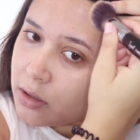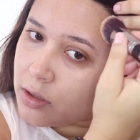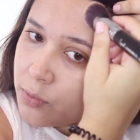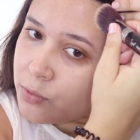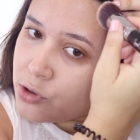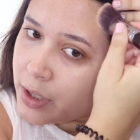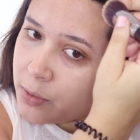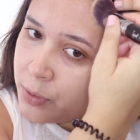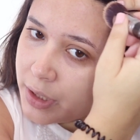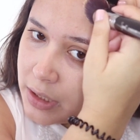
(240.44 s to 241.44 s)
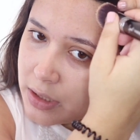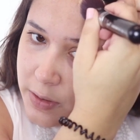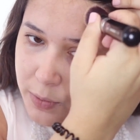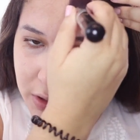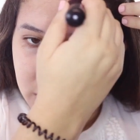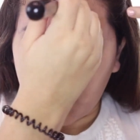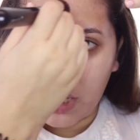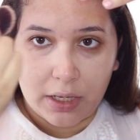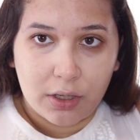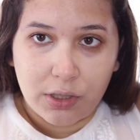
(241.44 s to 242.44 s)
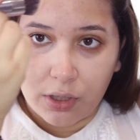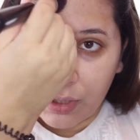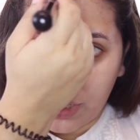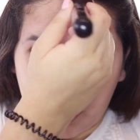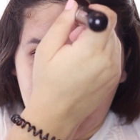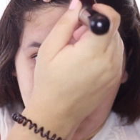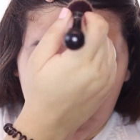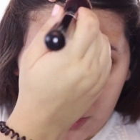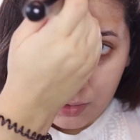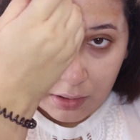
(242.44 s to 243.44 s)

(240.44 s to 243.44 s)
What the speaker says: And try to work it as much as you can onto your hairline.